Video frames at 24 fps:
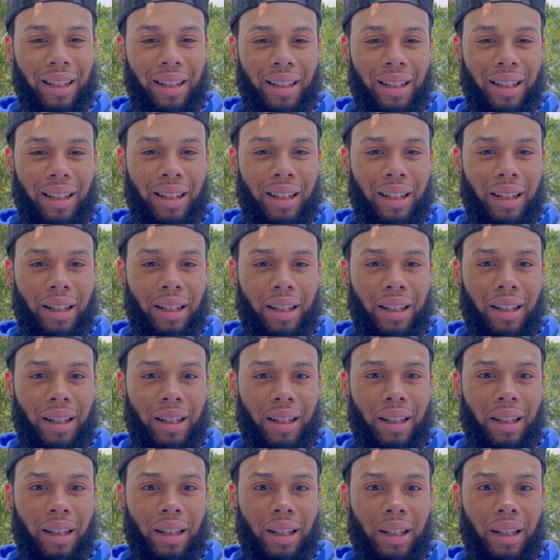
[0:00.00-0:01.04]
in New
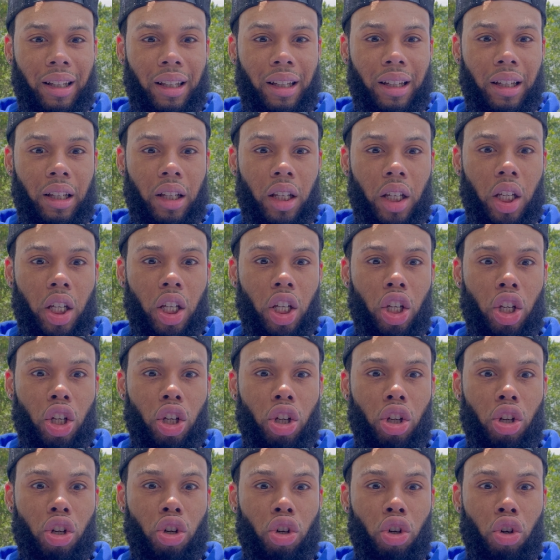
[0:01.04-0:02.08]
Port Richey.
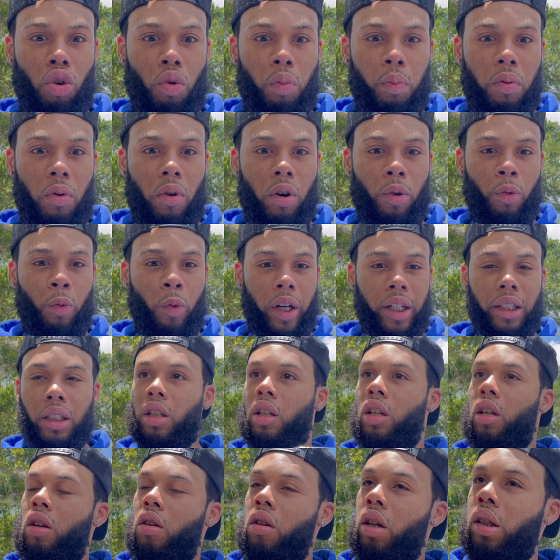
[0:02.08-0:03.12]
Newport Richie?
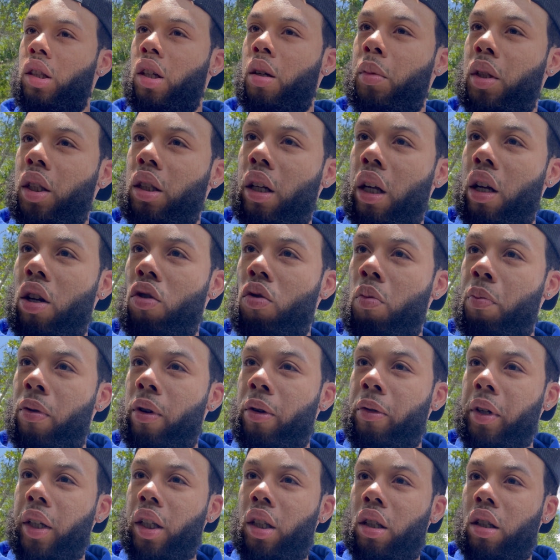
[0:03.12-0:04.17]
You didn't tell me she stay in New
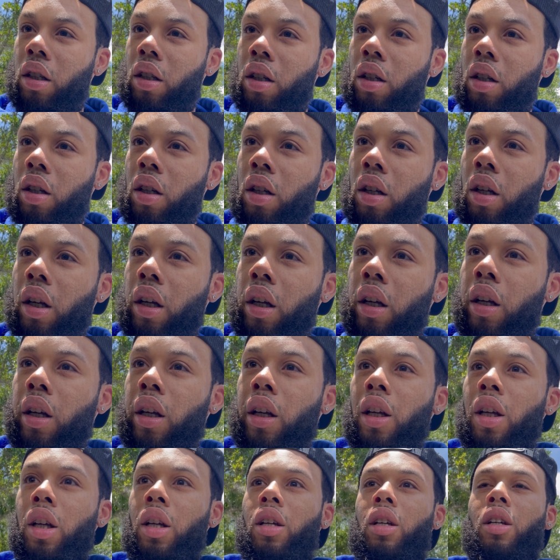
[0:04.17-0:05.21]
Port Richey. Hey, I just said
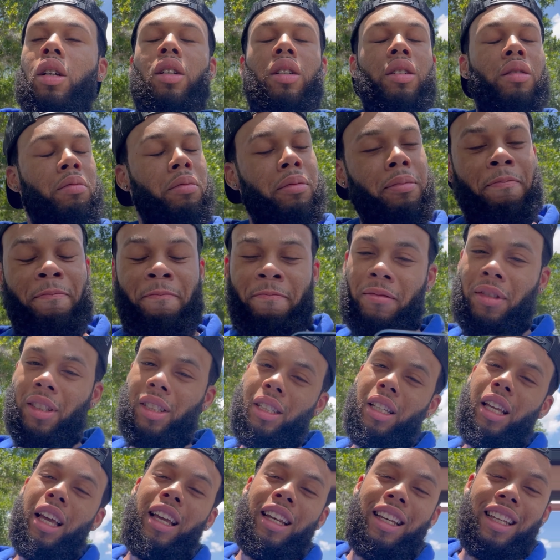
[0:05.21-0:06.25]
she was bad.
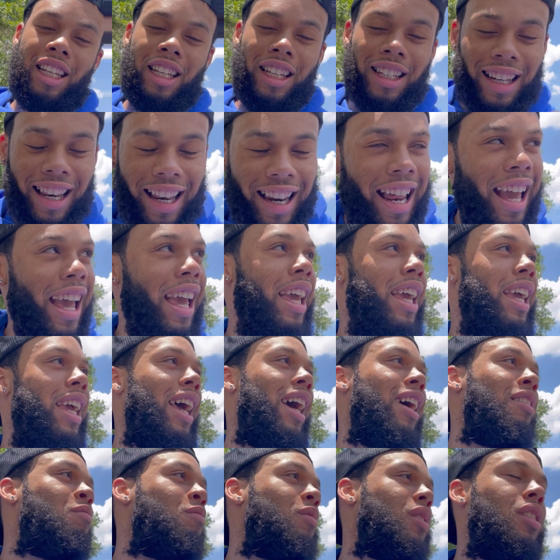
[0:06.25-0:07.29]
Dang, I,